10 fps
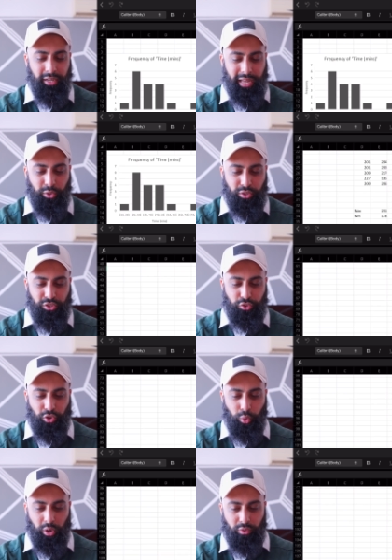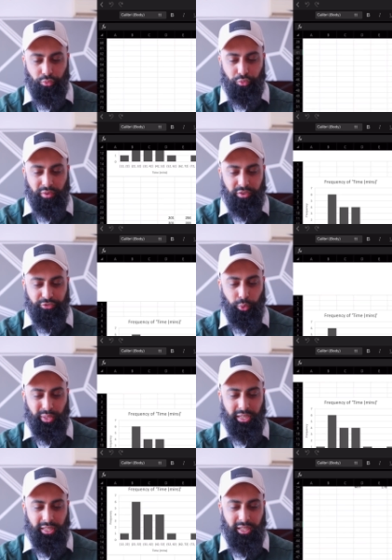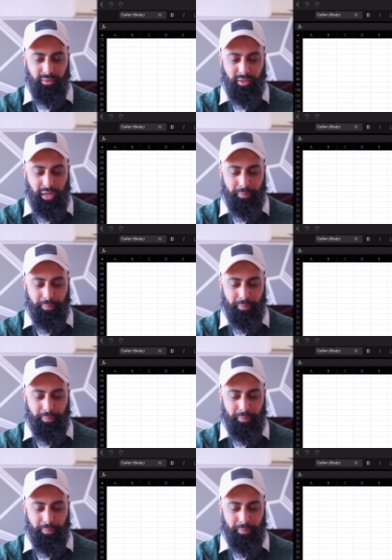Now you can scroll very fluidly.